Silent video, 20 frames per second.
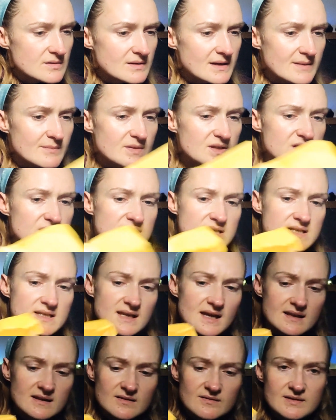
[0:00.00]
let me
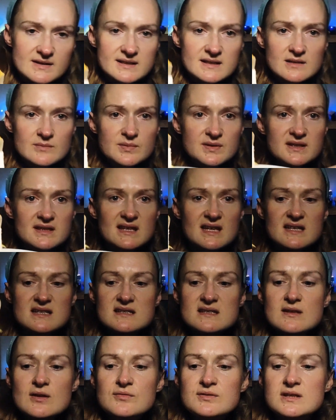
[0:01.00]
just kind of little bit, there
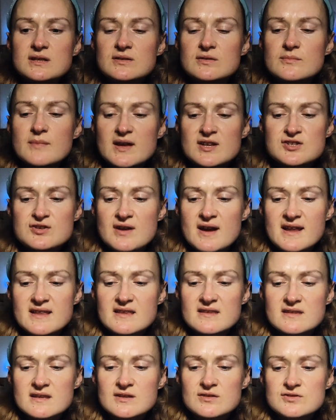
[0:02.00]
is no need to measure
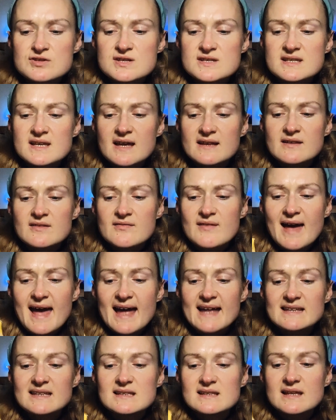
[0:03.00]
anything, you just kind of
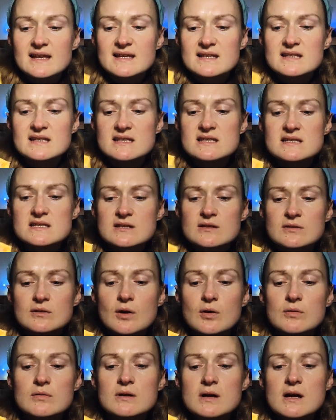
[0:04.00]
add it like this, you
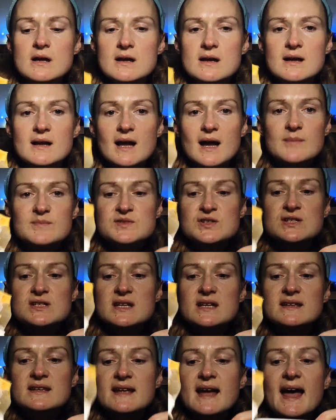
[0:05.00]
know. I'm
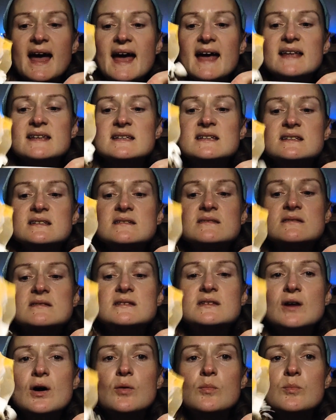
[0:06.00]
just gonna add it,
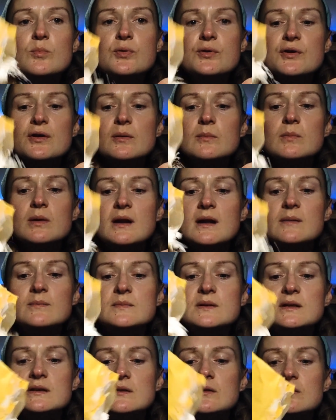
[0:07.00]
no
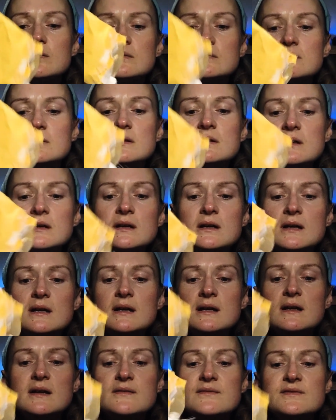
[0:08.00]
problem, you know,
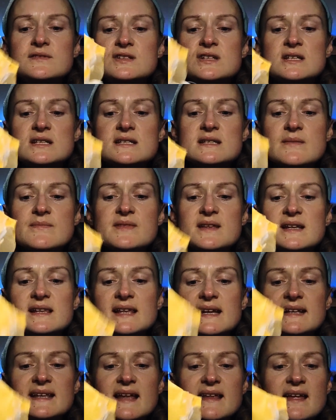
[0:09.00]
just something
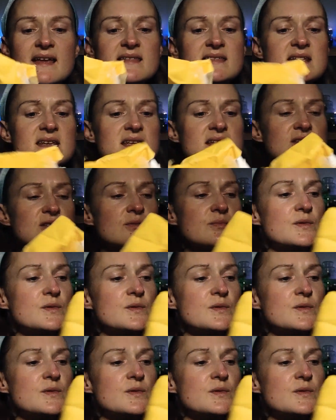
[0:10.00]
like that. I think it's